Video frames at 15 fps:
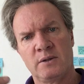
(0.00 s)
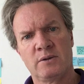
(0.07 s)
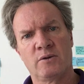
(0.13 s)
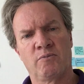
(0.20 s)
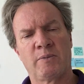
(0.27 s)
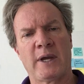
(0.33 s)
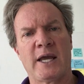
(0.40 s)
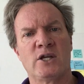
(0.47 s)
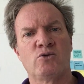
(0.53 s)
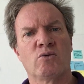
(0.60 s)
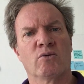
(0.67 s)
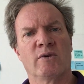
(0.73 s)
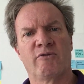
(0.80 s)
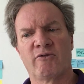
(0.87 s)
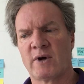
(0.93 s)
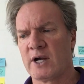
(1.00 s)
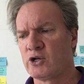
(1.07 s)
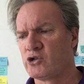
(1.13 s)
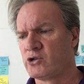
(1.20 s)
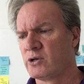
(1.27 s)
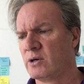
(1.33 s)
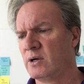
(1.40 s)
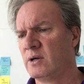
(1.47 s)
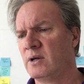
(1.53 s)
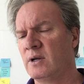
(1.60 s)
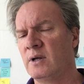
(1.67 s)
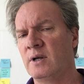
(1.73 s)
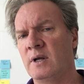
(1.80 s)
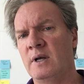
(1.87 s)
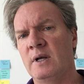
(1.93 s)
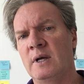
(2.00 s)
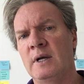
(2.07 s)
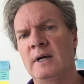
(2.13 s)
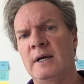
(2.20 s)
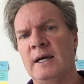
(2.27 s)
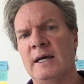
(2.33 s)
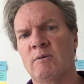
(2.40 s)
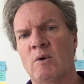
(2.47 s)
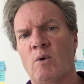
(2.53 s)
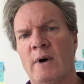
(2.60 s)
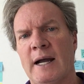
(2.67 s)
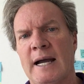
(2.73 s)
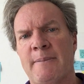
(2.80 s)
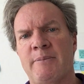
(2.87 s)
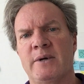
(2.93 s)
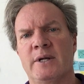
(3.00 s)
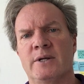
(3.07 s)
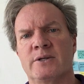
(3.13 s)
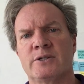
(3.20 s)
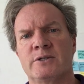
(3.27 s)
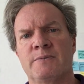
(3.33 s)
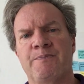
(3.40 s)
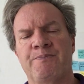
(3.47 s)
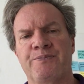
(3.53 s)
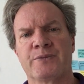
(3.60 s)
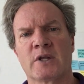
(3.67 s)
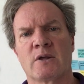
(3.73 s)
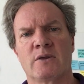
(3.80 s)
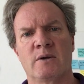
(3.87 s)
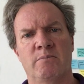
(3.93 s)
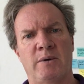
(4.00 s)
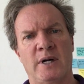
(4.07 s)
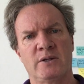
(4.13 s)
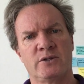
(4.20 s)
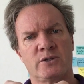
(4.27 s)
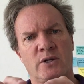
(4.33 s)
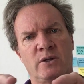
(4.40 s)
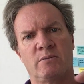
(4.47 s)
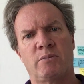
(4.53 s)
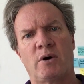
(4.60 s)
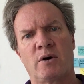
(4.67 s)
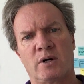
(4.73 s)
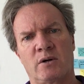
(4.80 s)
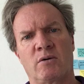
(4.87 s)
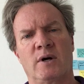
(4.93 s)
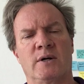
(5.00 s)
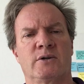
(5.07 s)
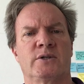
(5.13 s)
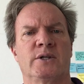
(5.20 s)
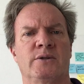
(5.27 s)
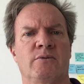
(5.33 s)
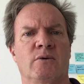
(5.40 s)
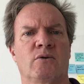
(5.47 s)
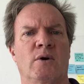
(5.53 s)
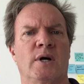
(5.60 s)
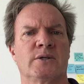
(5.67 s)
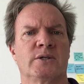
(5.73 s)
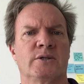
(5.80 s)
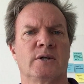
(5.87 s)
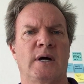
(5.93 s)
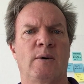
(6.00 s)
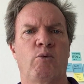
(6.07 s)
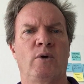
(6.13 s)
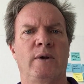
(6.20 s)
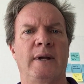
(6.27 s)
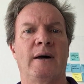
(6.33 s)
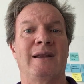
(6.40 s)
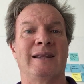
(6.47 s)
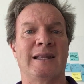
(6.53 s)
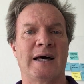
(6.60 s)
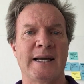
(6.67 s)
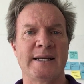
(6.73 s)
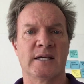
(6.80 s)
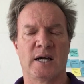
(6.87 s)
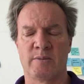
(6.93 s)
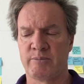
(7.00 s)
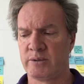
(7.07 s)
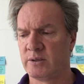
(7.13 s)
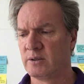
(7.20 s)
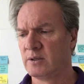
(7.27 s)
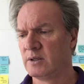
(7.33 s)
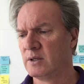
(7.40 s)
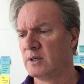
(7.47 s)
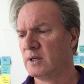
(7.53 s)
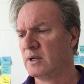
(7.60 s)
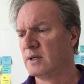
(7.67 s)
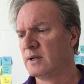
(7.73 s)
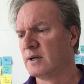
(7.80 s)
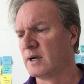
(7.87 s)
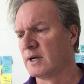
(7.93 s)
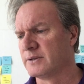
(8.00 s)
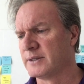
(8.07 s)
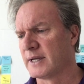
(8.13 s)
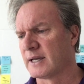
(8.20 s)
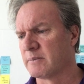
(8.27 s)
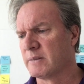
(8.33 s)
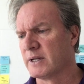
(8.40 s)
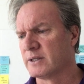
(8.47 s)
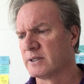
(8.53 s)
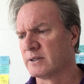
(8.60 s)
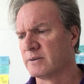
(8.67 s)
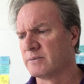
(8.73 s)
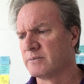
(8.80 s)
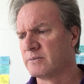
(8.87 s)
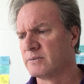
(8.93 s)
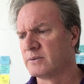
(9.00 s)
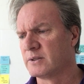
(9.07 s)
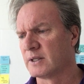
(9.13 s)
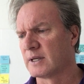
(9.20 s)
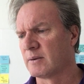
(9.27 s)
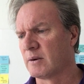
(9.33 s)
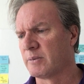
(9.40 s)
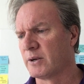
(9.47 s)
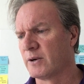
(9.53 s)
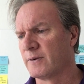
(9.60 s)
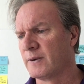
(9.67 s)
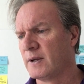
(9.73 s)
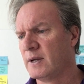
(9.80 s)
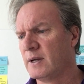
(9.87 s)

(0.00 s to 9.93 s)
The page will refresh. And what will happen is the buttons on the bar across the top will now light up. Take a minute to come up here.